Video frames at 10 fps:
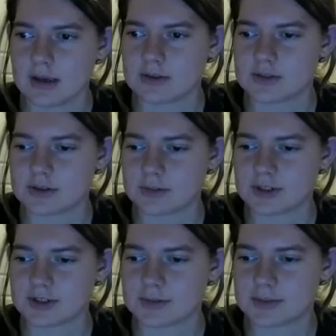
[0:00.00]
So I'm
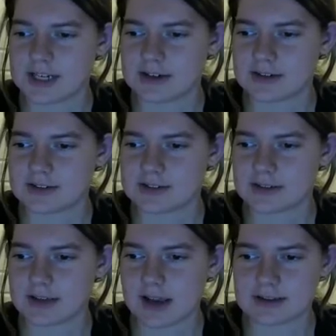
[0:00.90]
going to come in here and
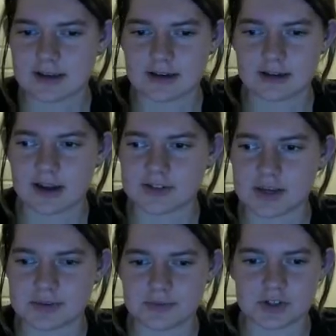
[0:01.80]
select it, and a lot of
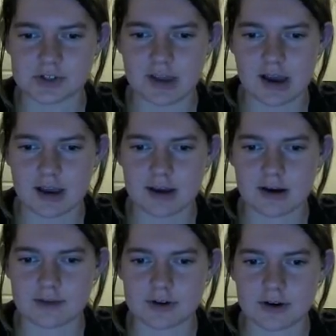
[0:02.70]
times if you turn the eye
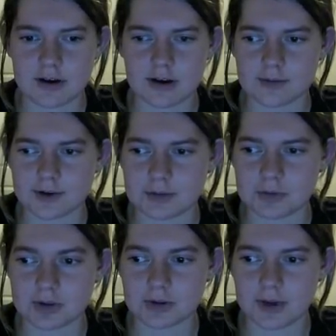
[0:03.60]
off and on, it will help
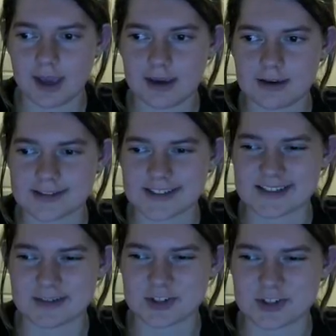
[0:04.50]
you locate because these
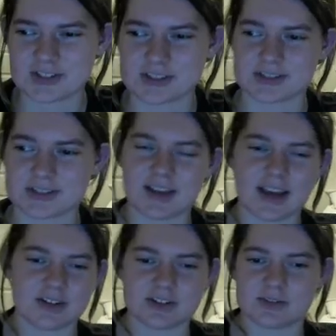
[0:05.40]
images on the
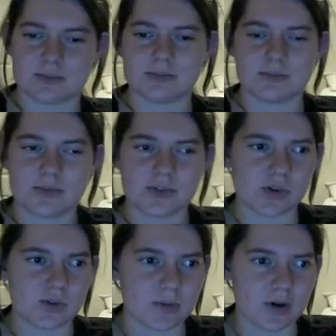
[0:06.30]
side are just
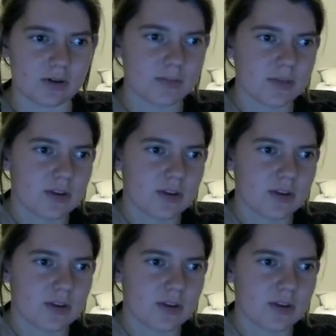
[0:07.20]
so small.